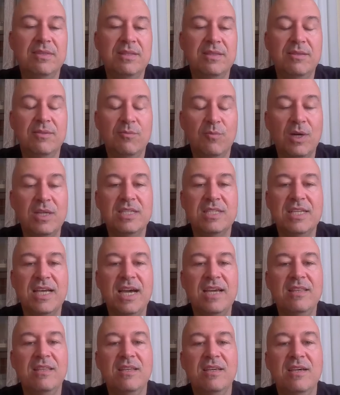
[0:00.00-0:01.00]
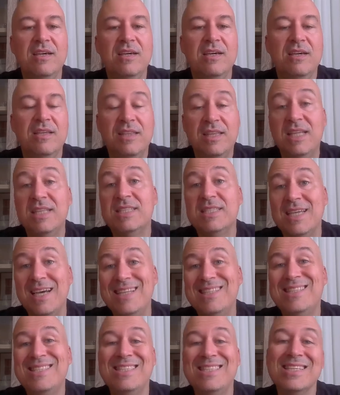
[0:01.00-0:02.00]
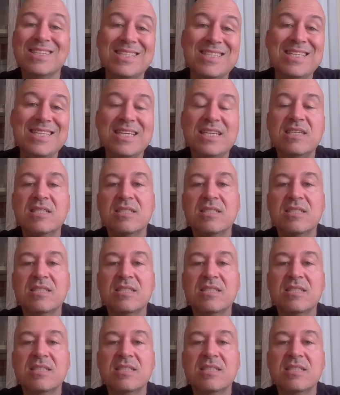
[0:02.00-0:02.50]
one side, that side still seeks